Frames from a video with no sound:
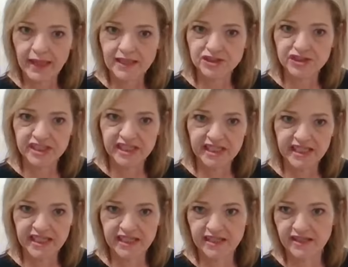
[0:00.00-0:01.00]
she didn't
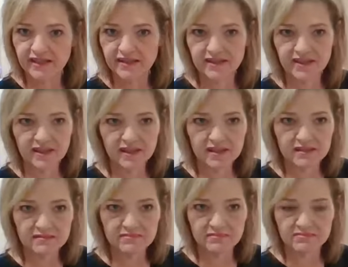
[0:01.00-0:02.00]
get
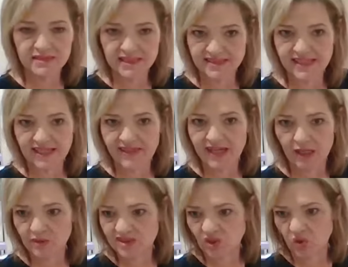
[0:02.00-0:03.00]
to say that I
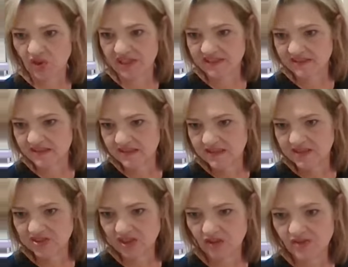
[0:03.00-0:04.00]
was on.
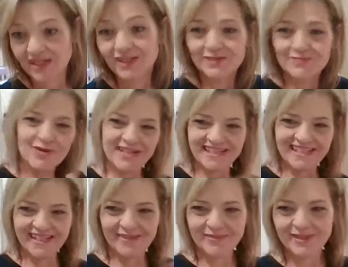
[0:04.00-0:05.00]
So good morning,
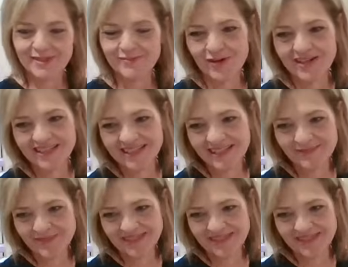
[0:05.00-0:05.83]
Dents. Good morning, Dents.